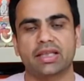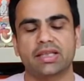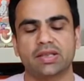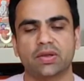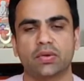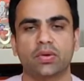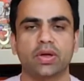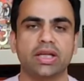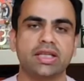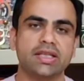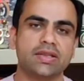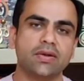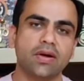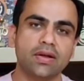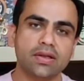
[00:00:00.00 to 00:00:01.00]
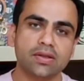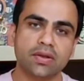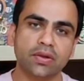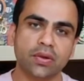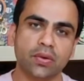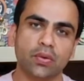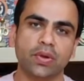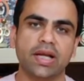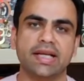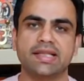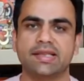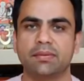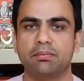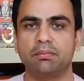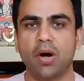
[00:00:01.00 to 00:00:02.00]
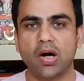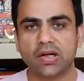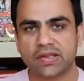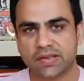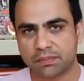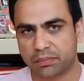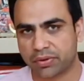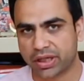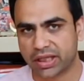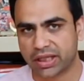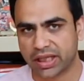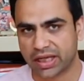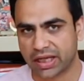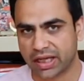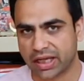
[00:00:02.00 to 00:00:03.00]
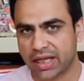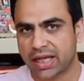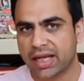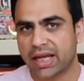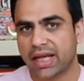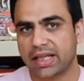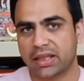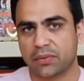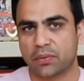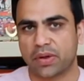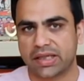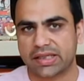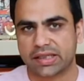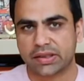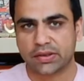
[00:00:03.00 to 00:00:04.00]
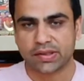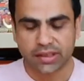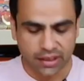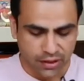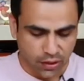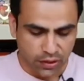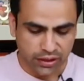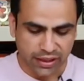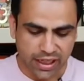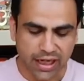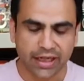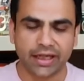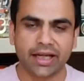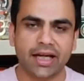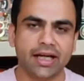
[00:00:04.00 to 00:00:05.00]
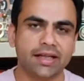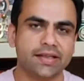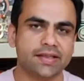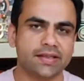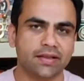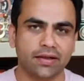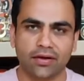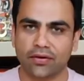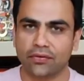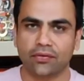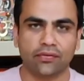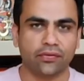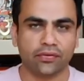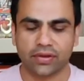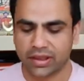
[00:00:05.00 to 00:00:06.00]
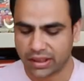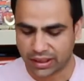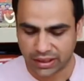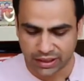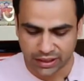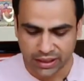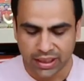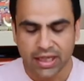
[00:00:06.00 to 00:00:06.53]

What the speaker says: So it is also known as the box breathing in the West. You see all the ideas of the